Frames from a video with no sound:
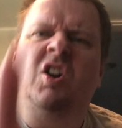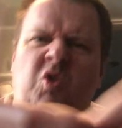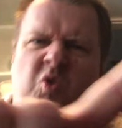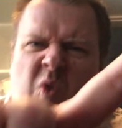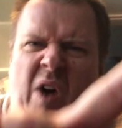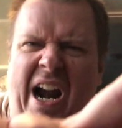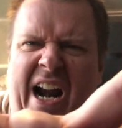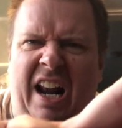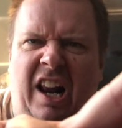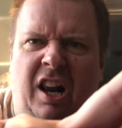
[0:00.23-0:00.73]

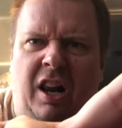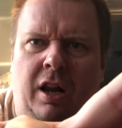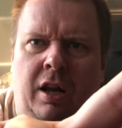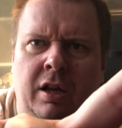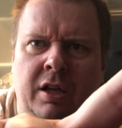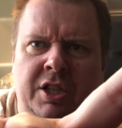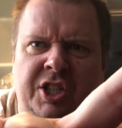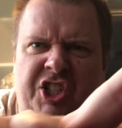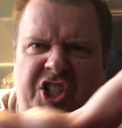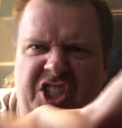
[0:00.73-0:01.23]
Rattle
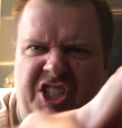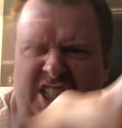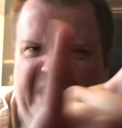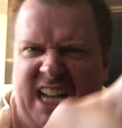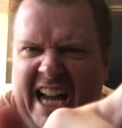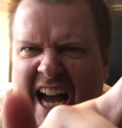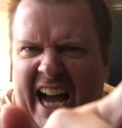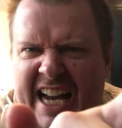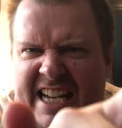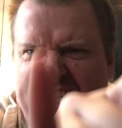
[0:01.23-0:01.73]
your
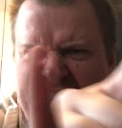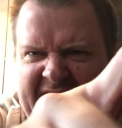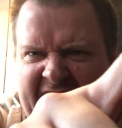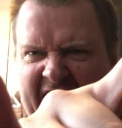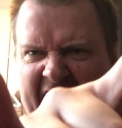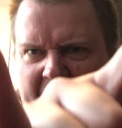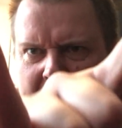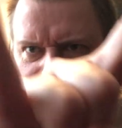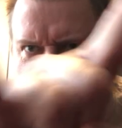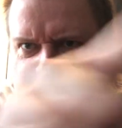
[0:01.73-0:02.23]

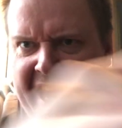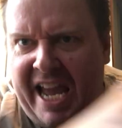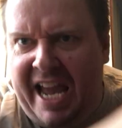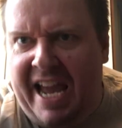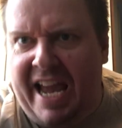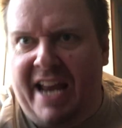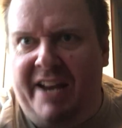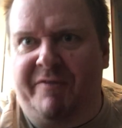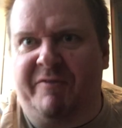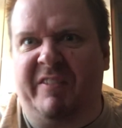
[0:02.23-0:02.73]
goddamn
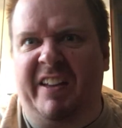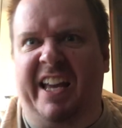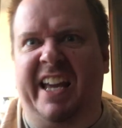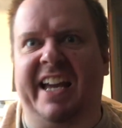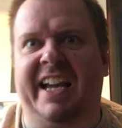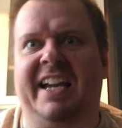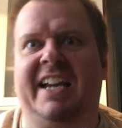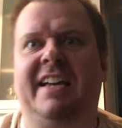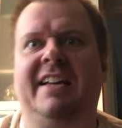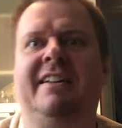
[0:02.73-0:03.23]
head,
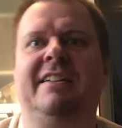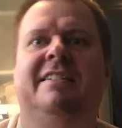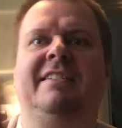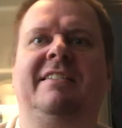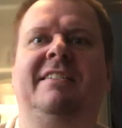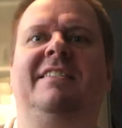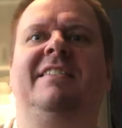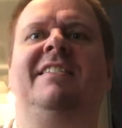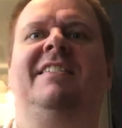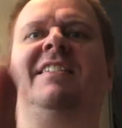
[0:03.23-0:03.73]
Vic.
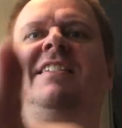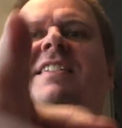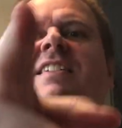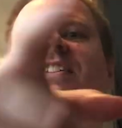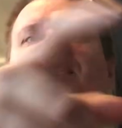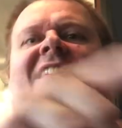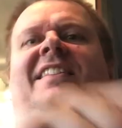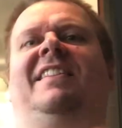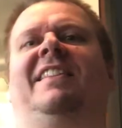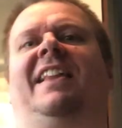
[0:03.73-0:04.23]

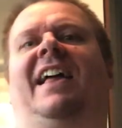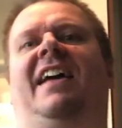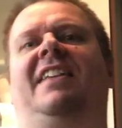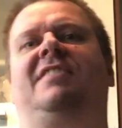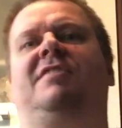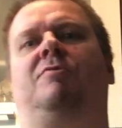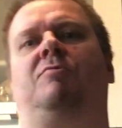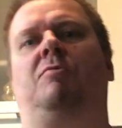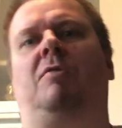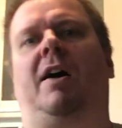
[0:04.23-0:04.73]

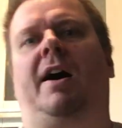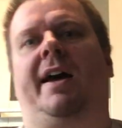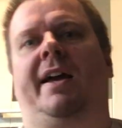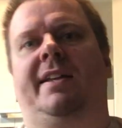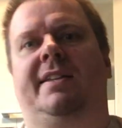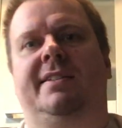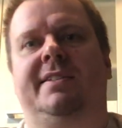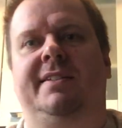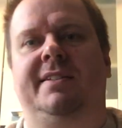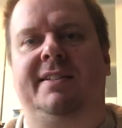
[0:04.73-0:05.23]
That's
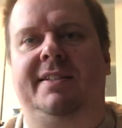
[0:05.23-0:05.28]
right.